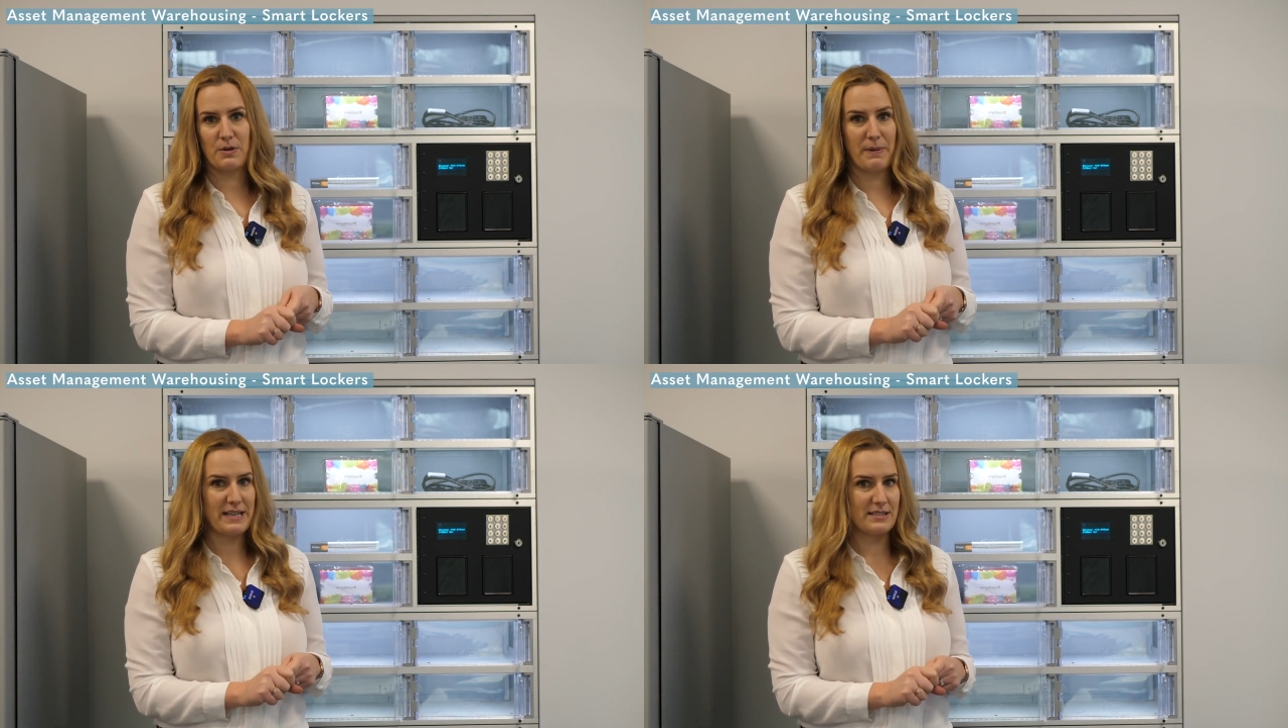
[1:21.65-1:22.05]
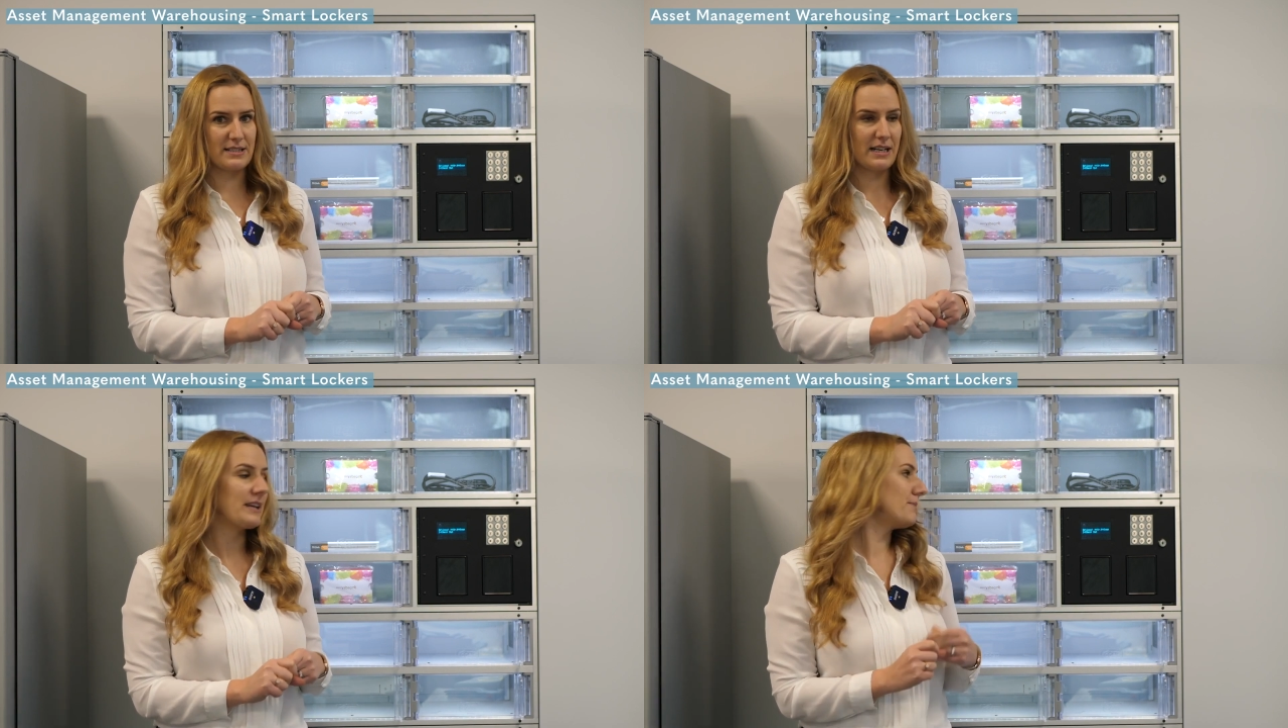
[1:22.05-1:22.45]
are
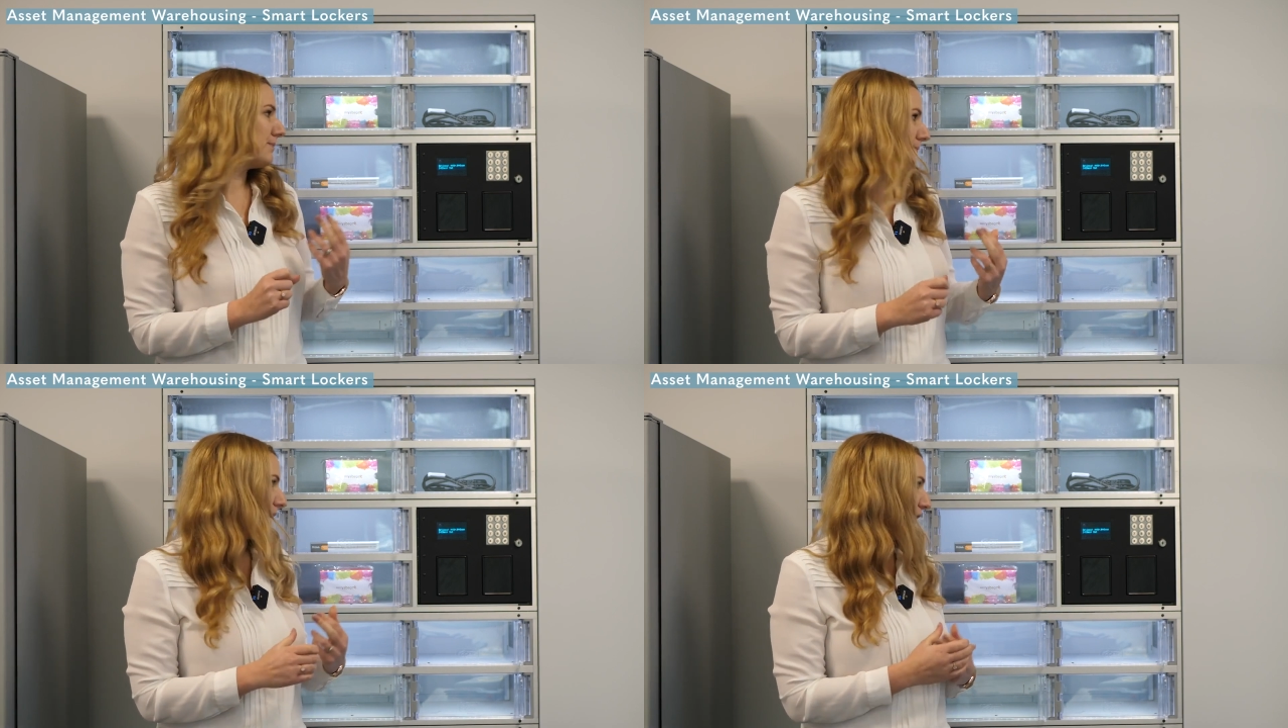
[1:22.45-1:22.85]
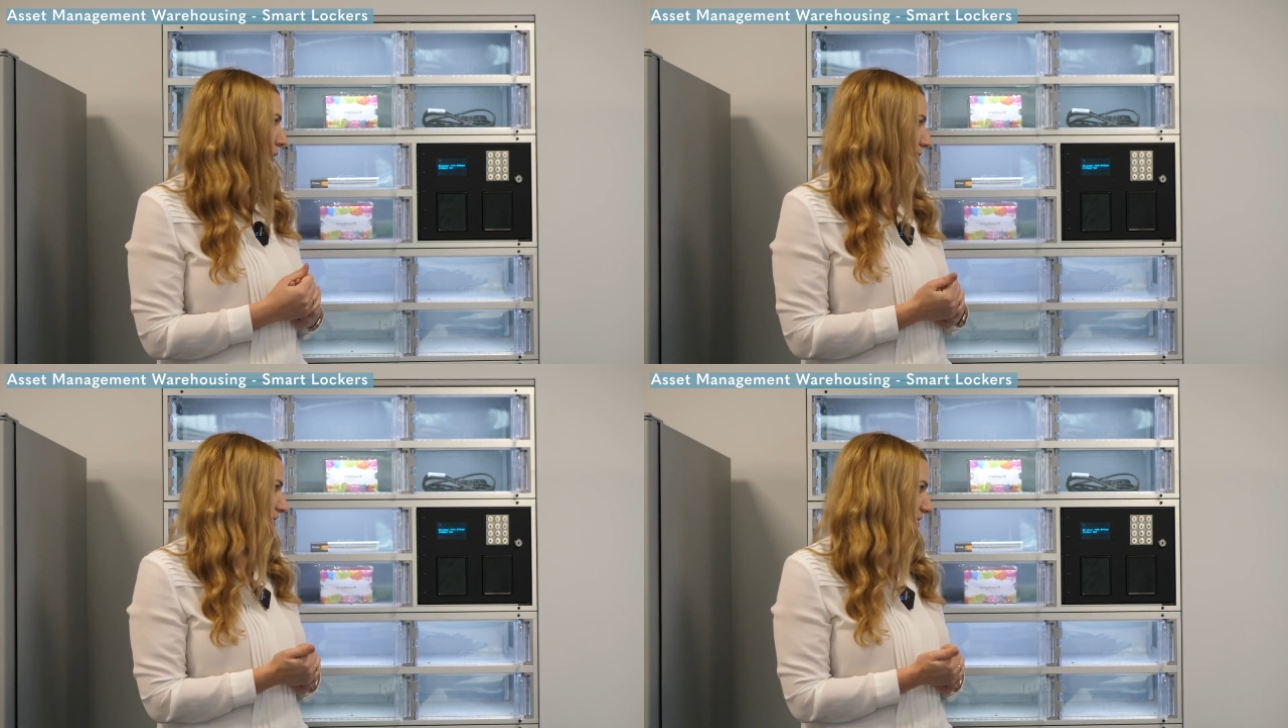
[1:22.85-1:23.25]
basically my
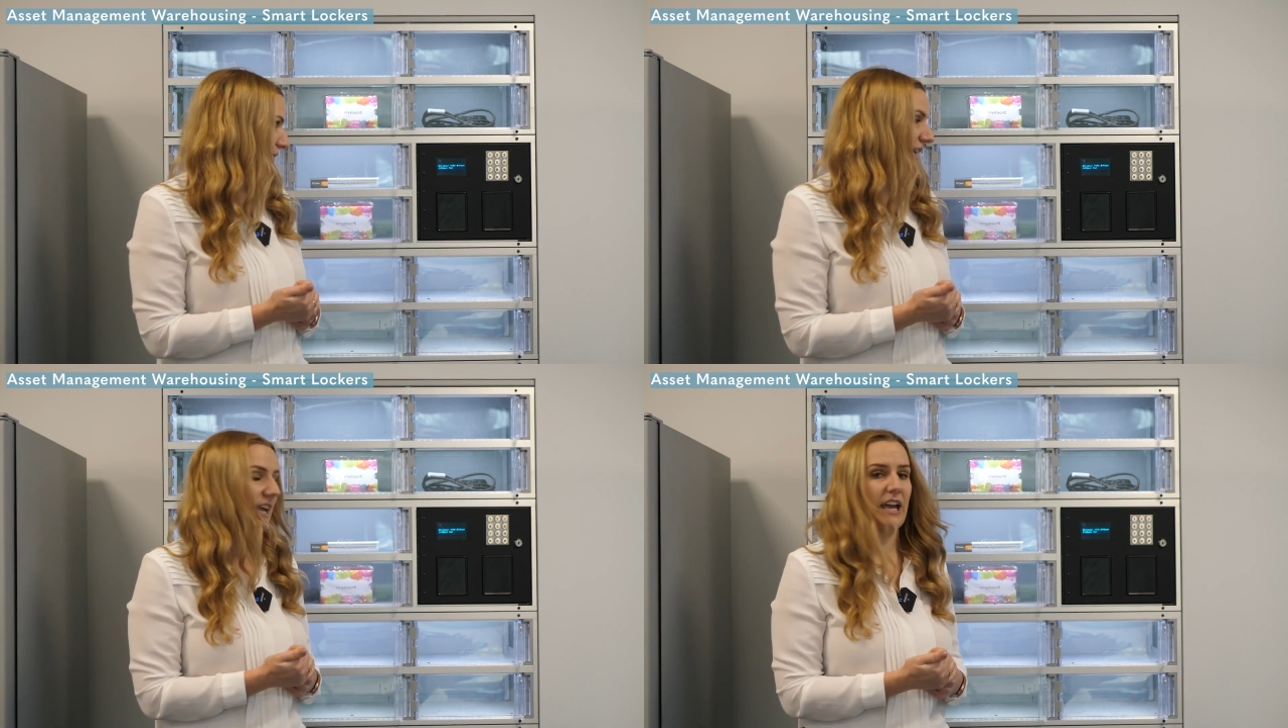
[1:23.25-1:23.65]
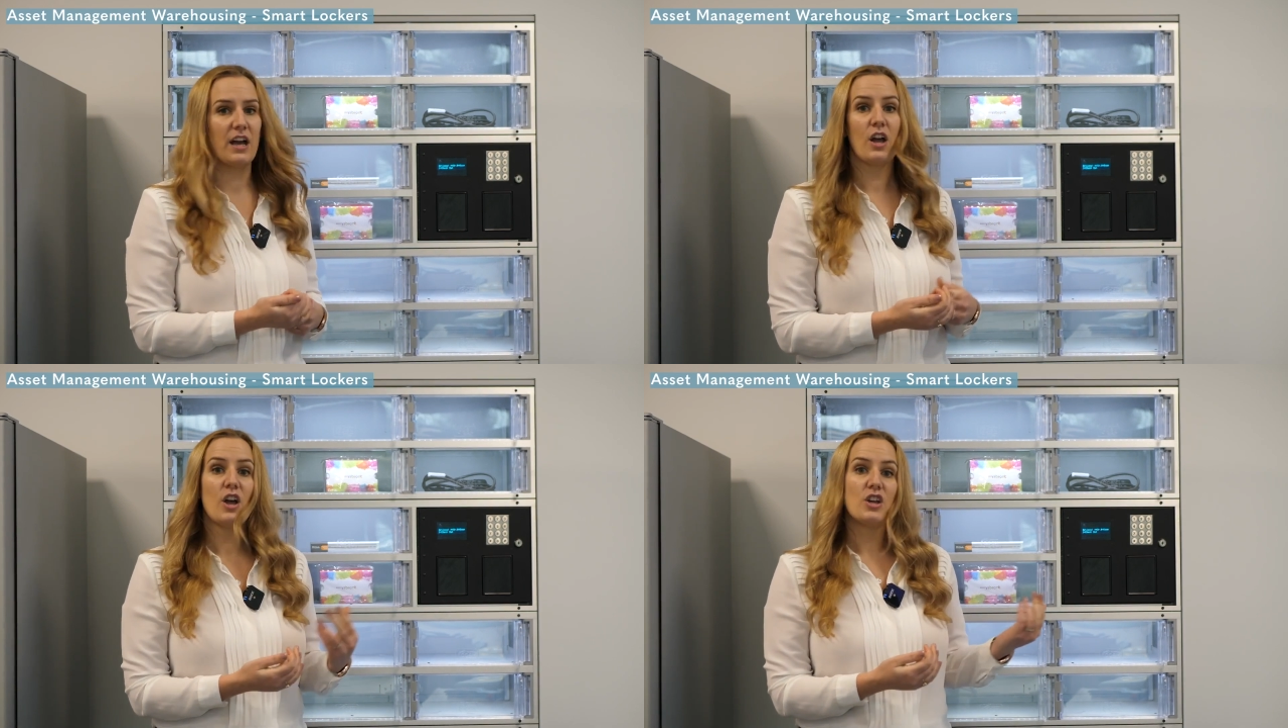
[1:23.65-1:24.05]
options on
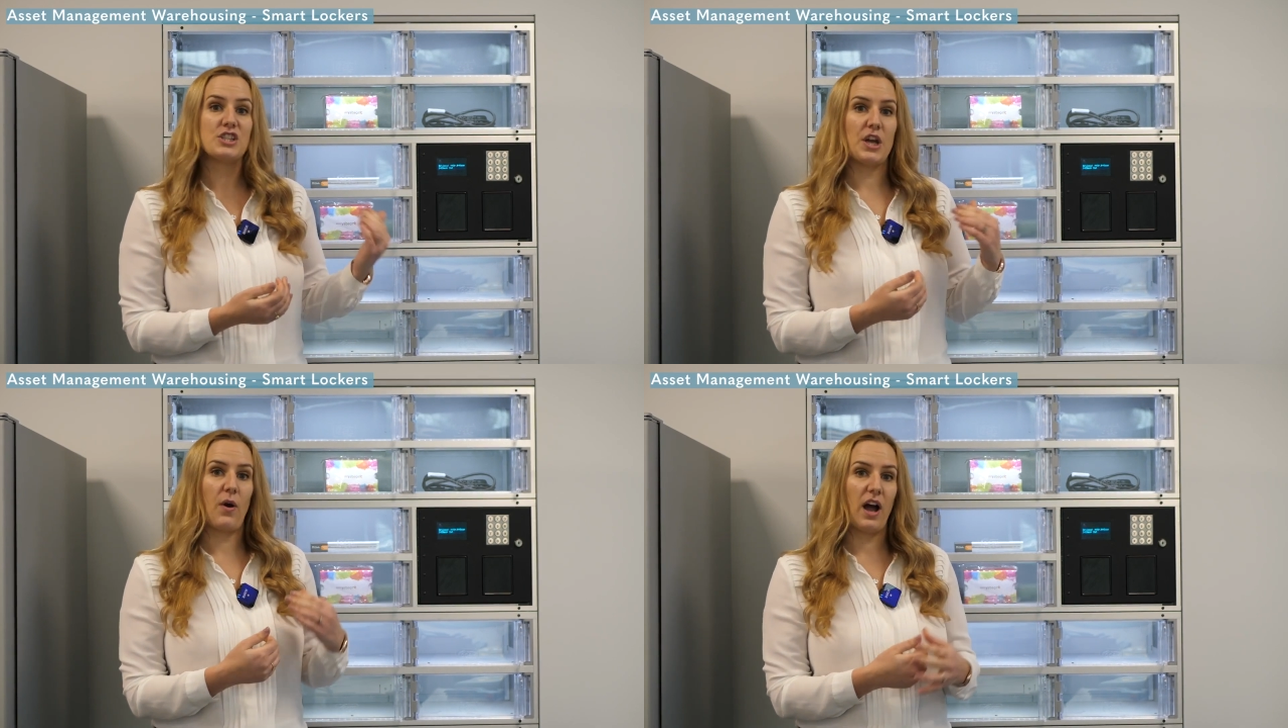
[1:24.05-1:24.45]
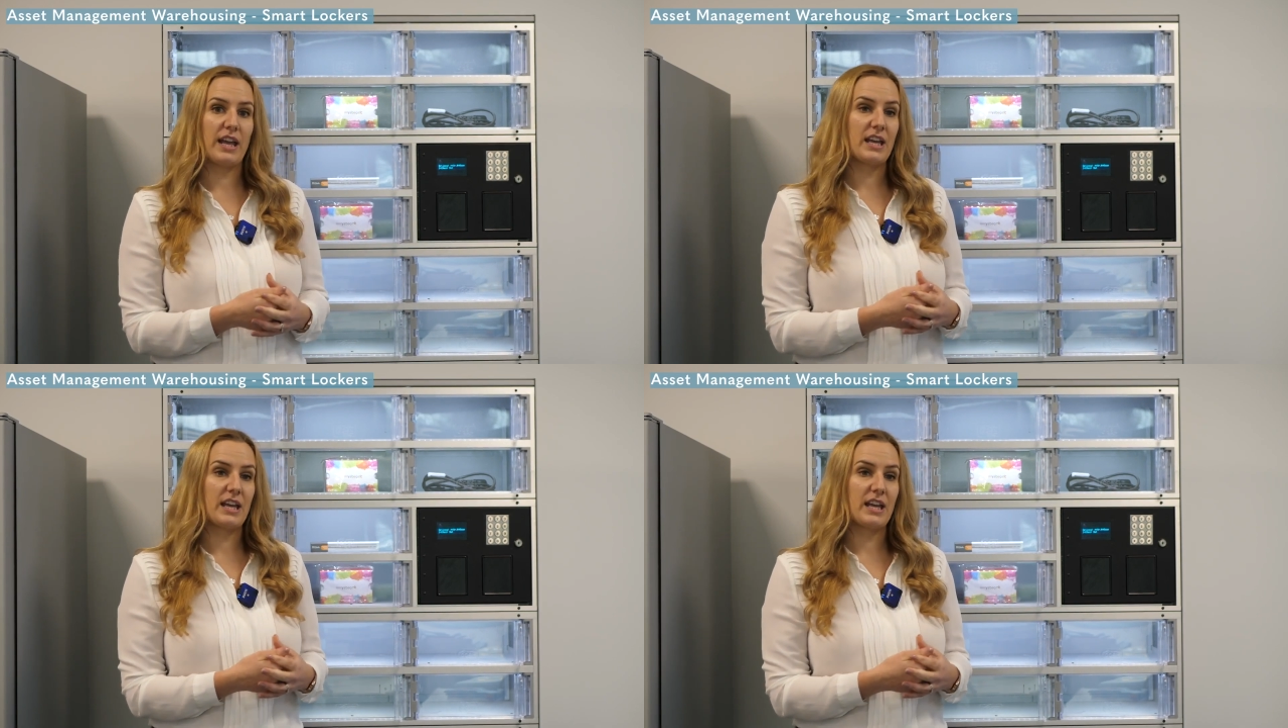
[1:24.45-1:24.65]
here. So I